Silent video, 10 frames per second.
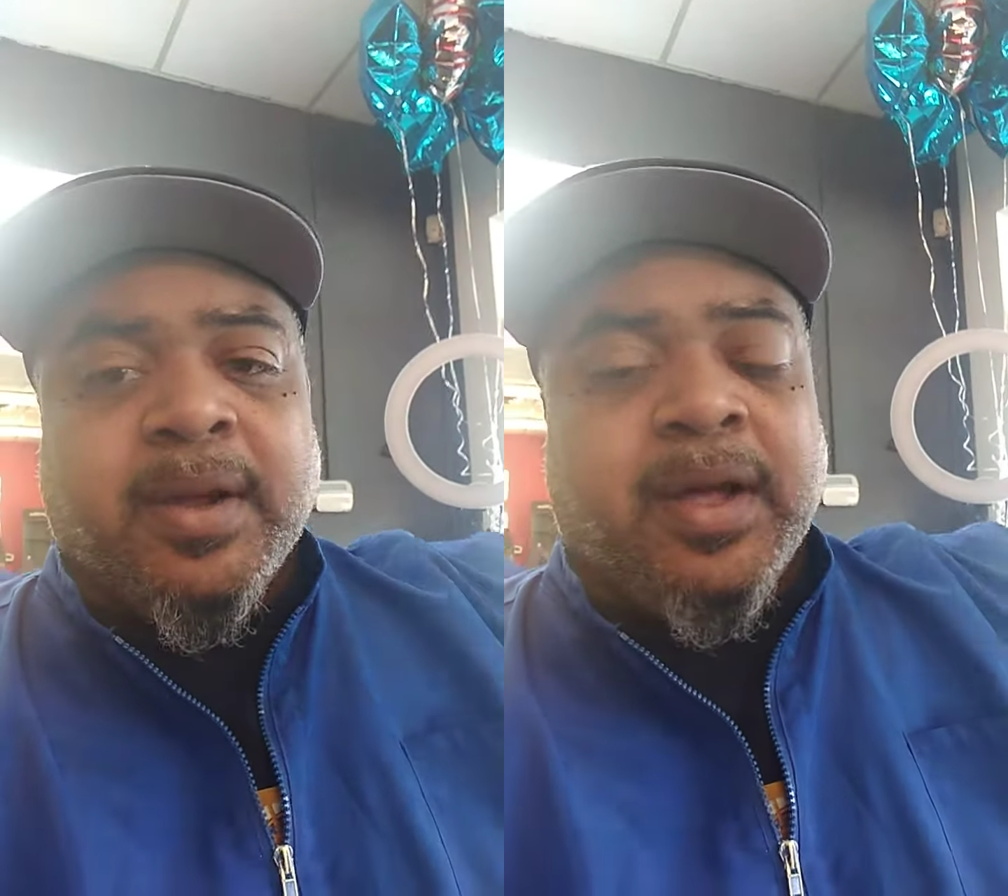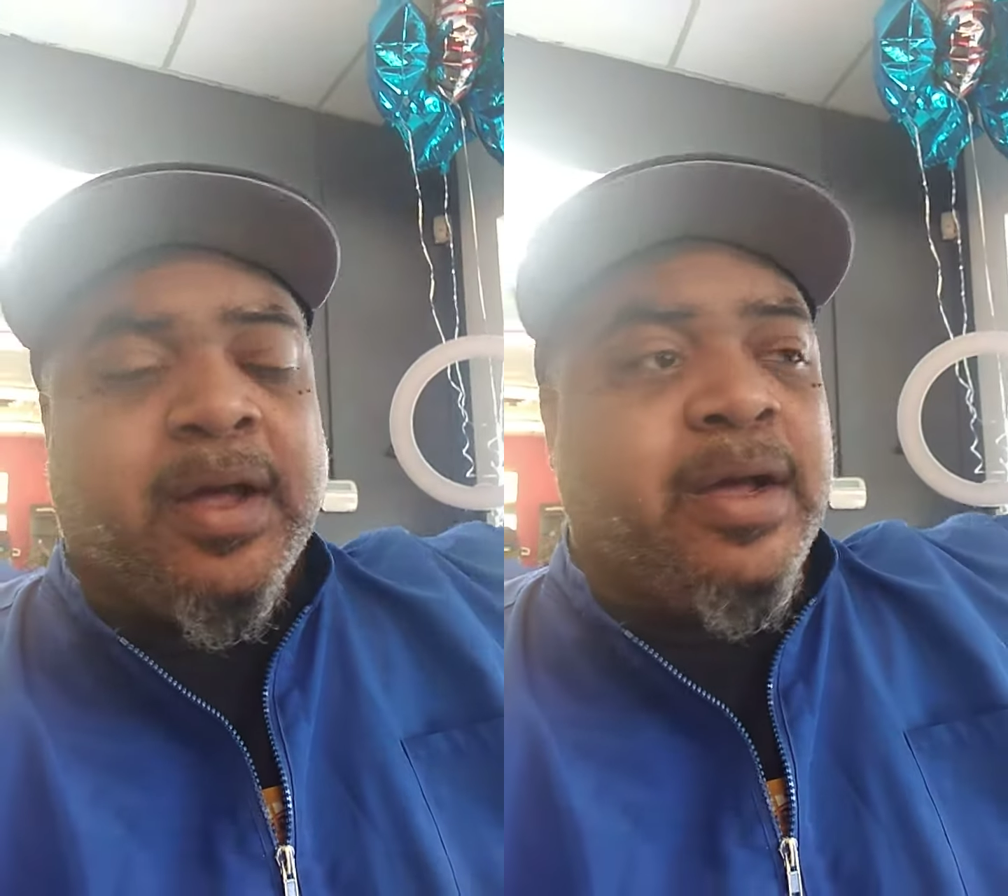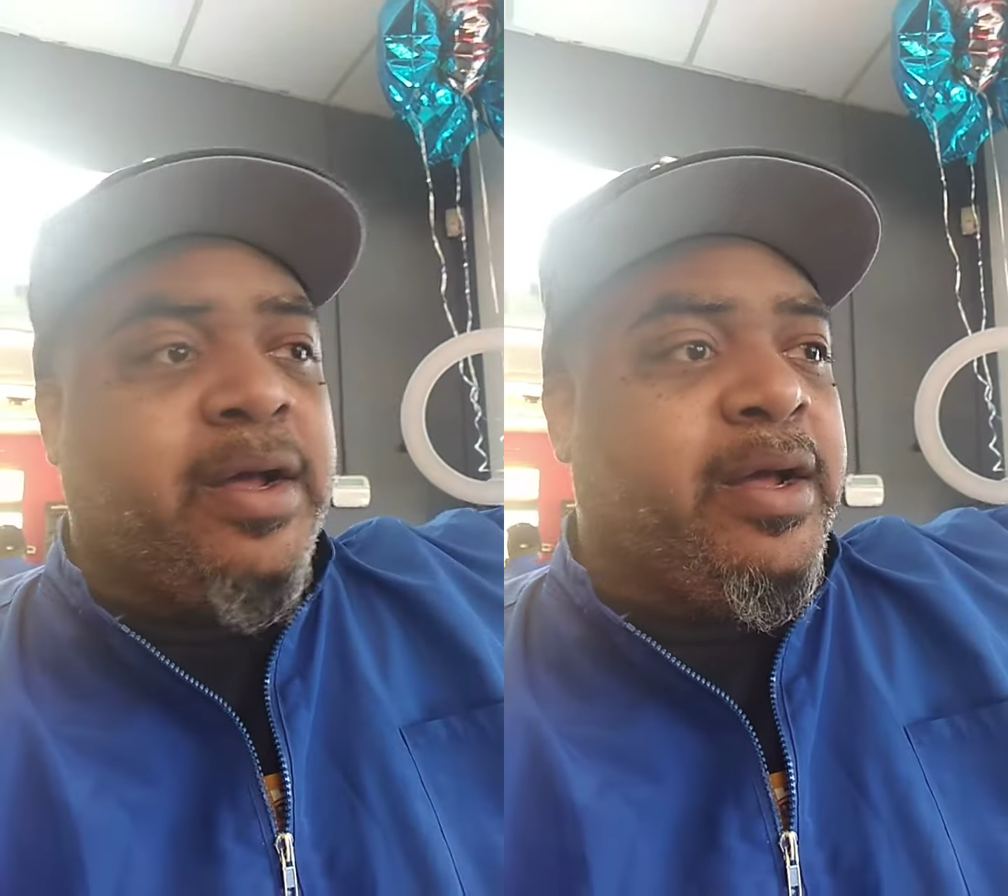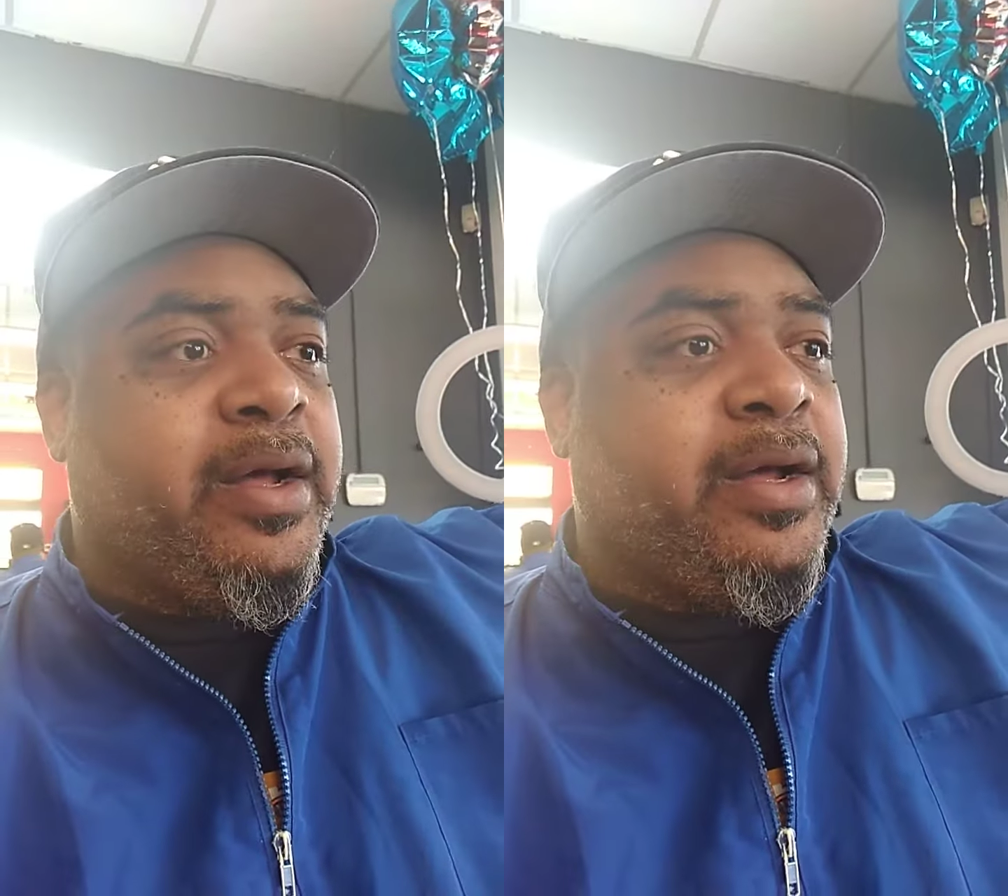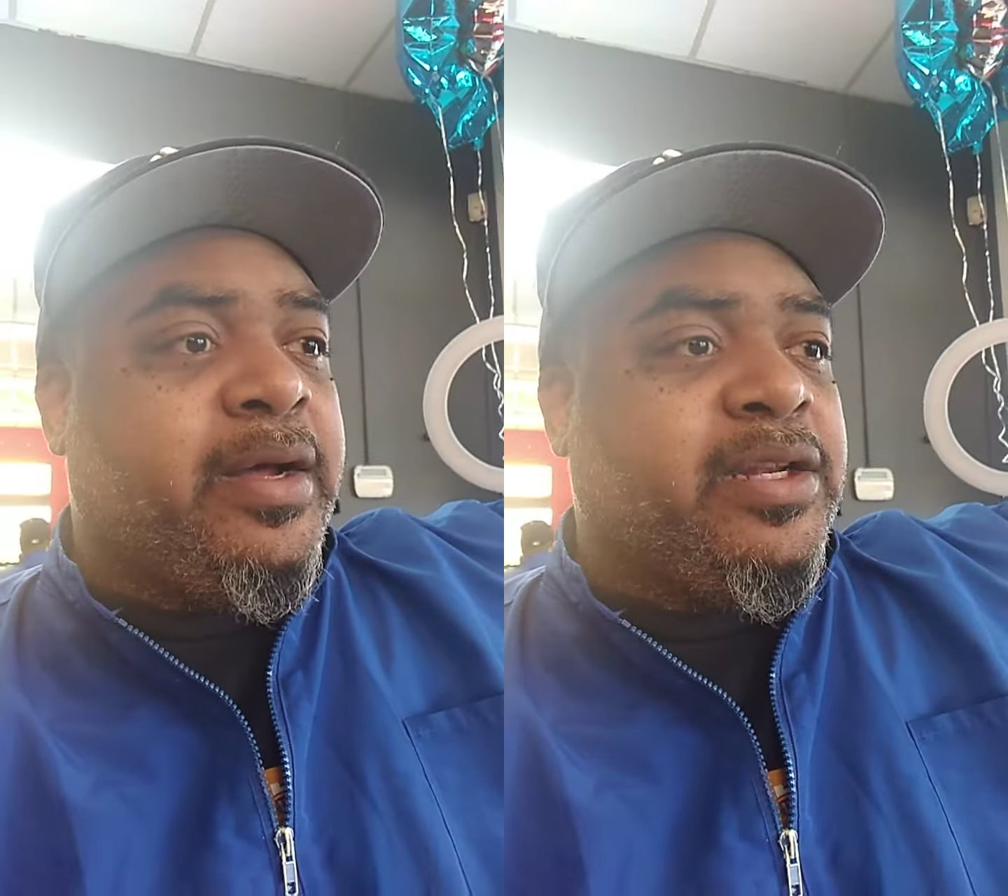a uh, uh,
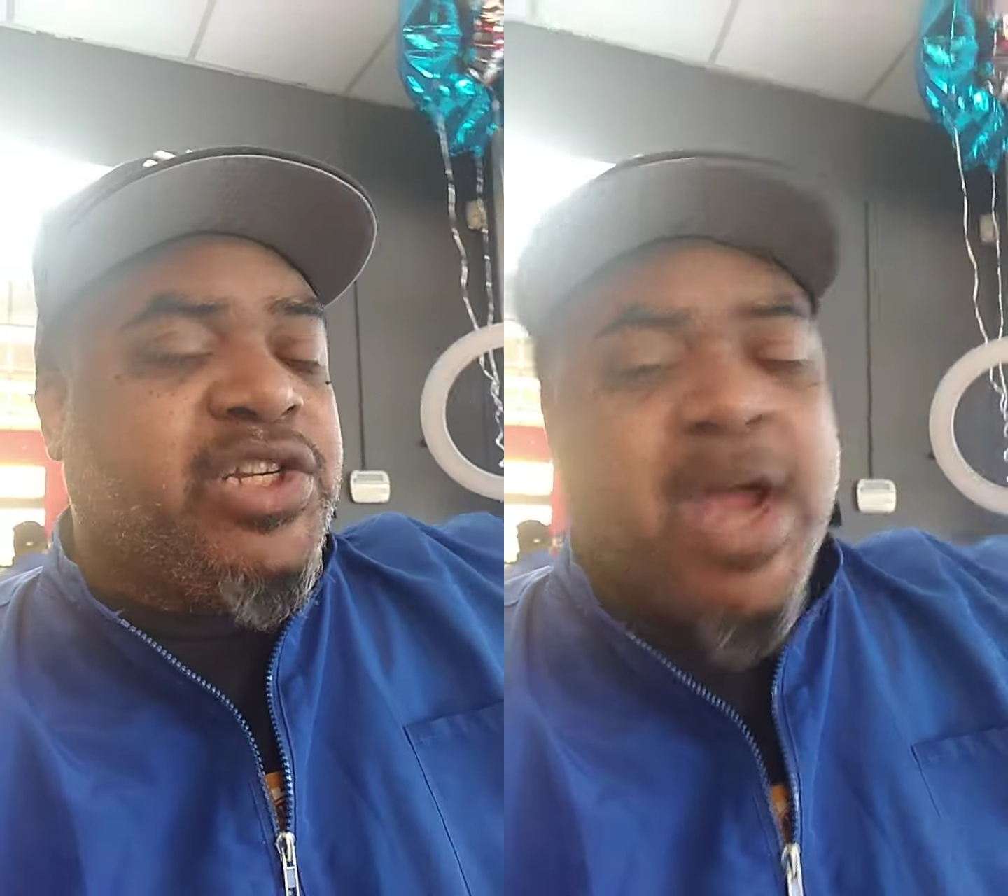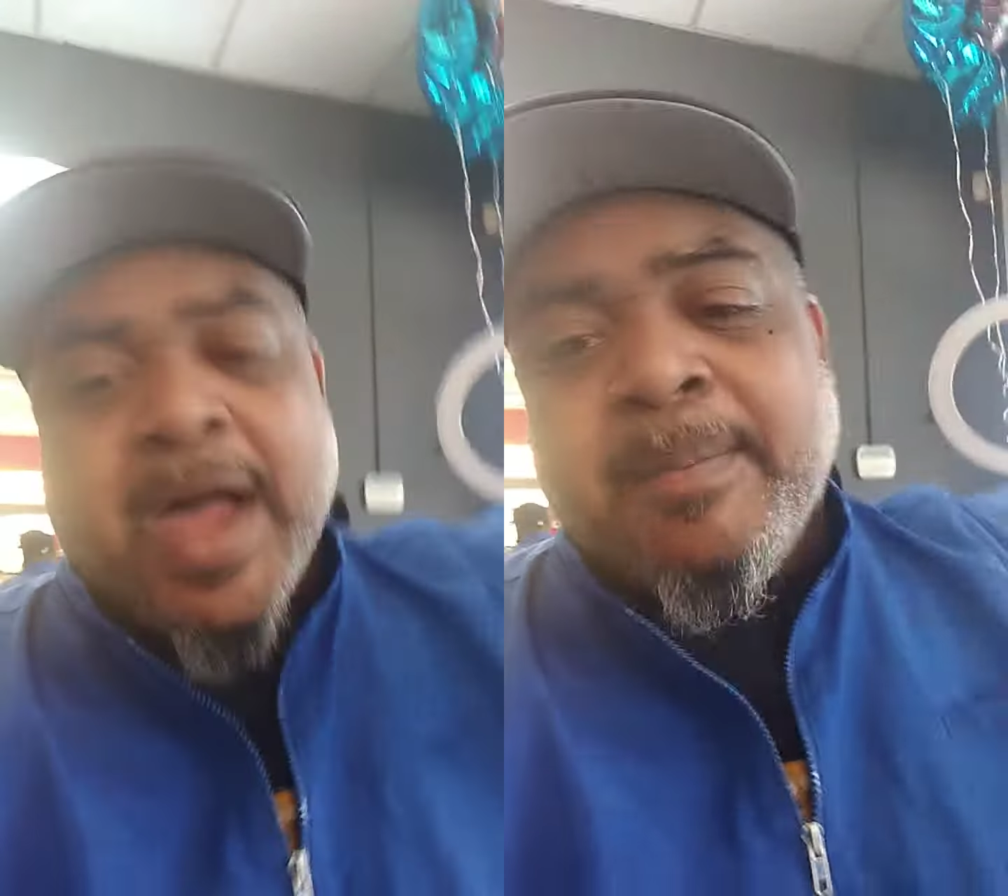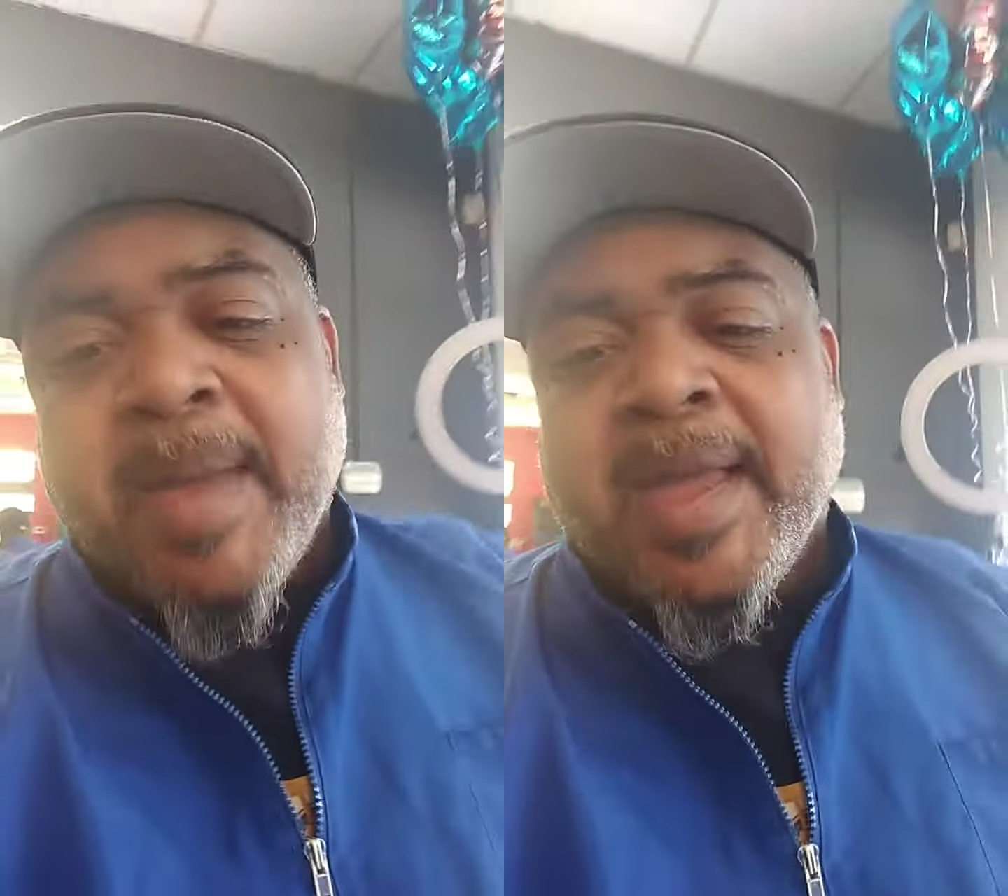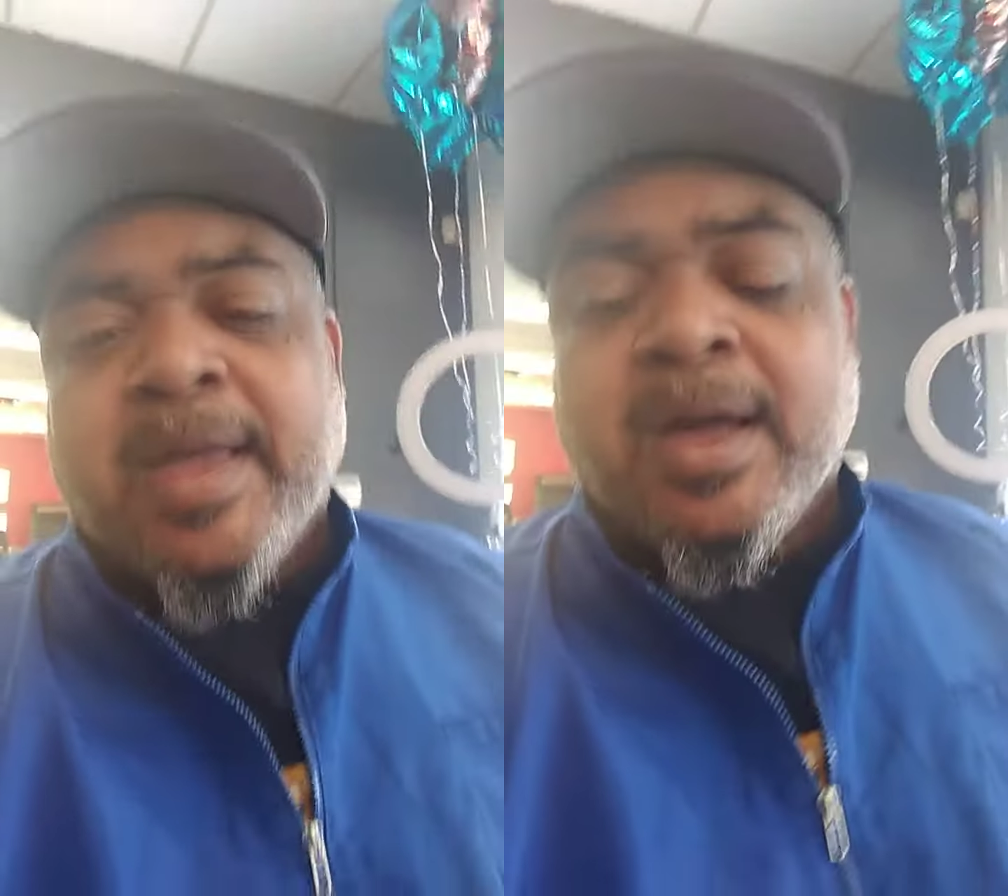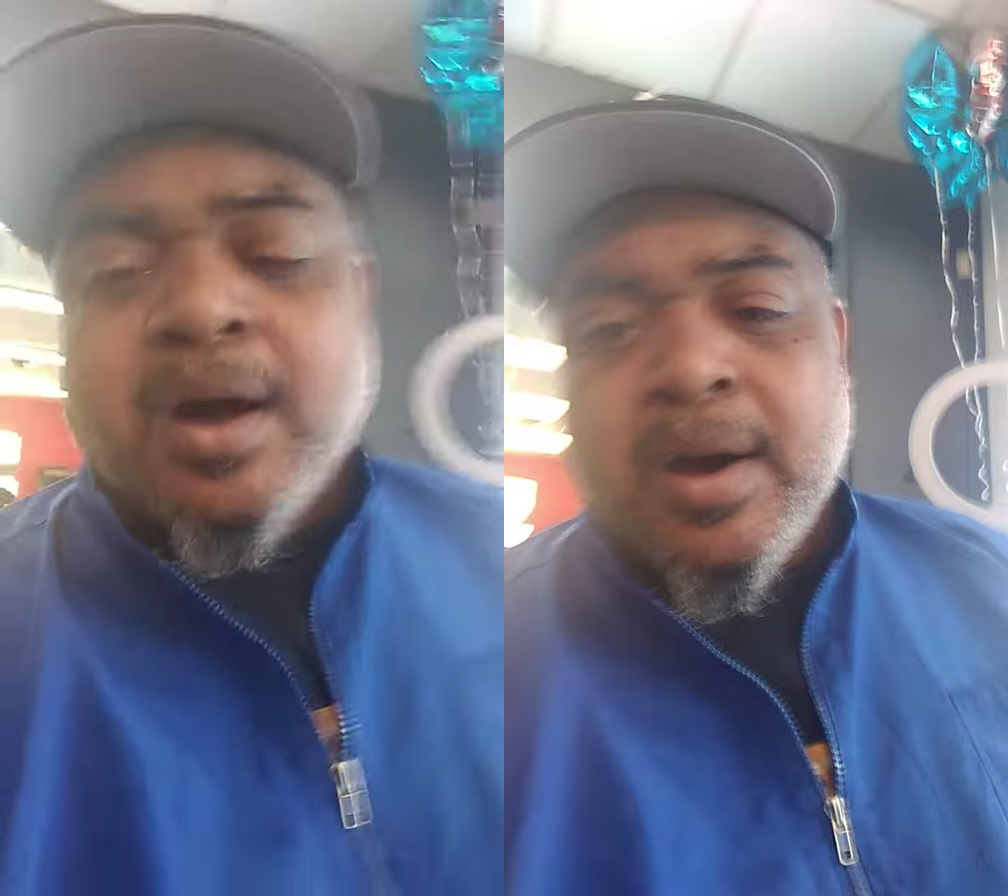uh, uh, Chime
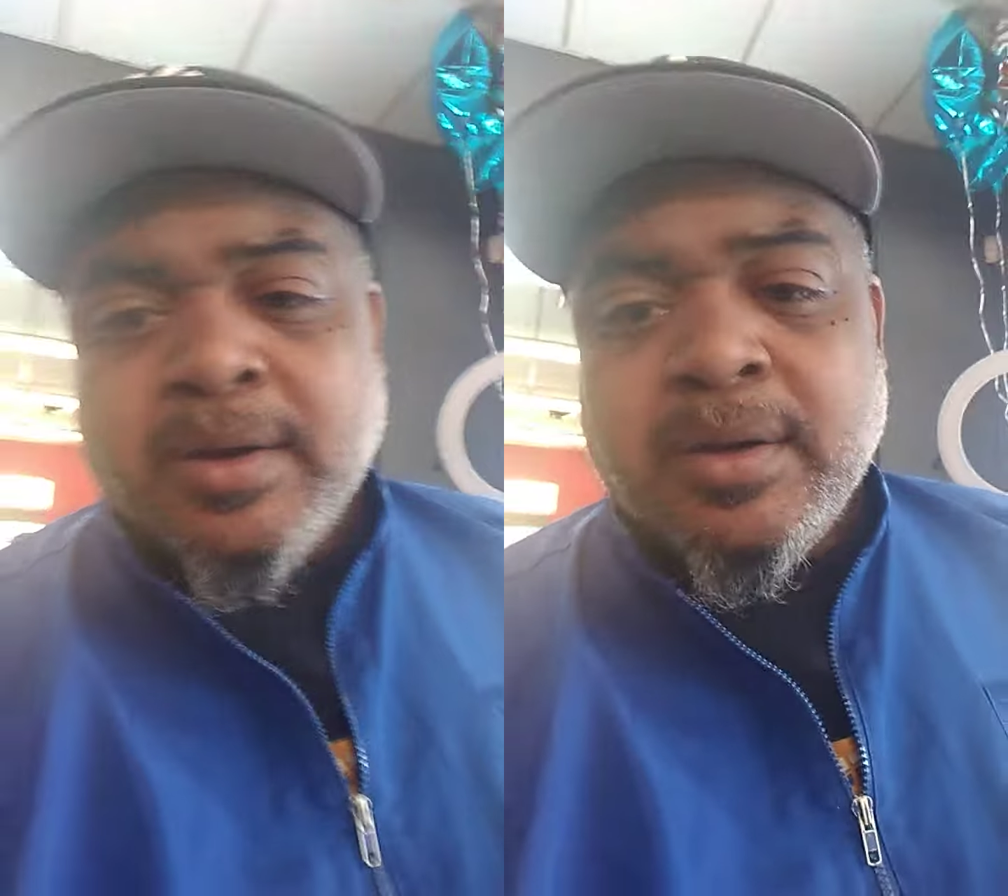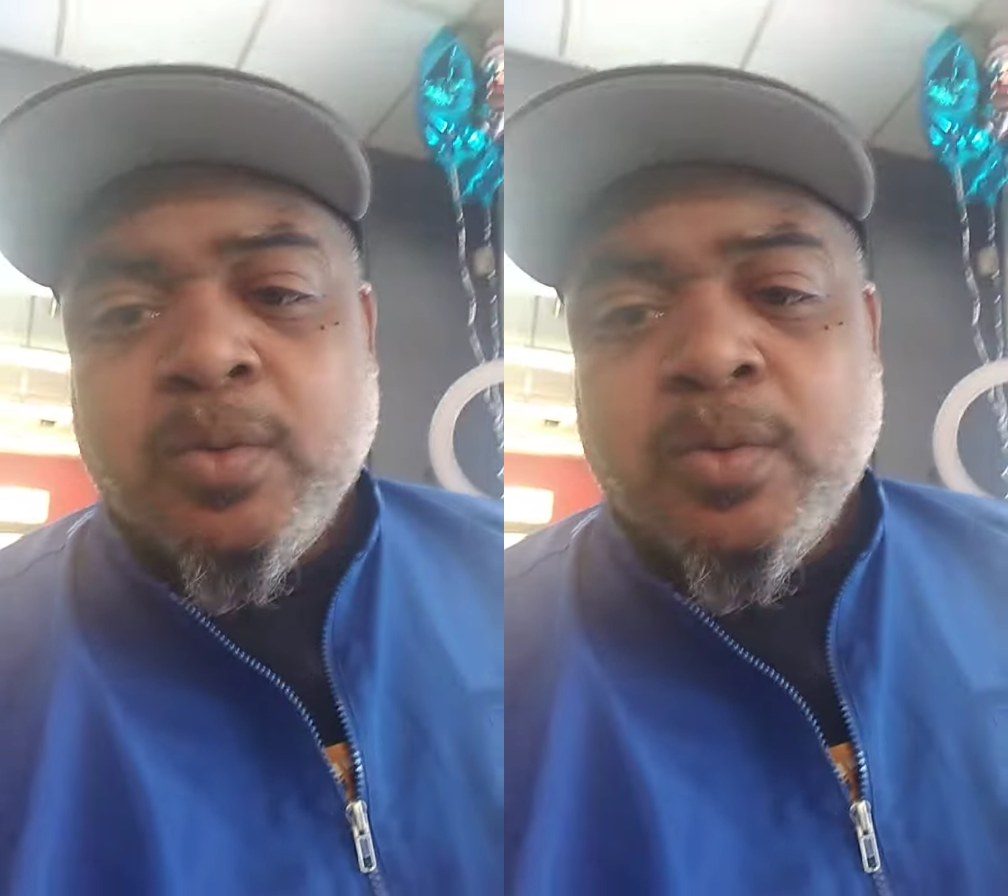banking card,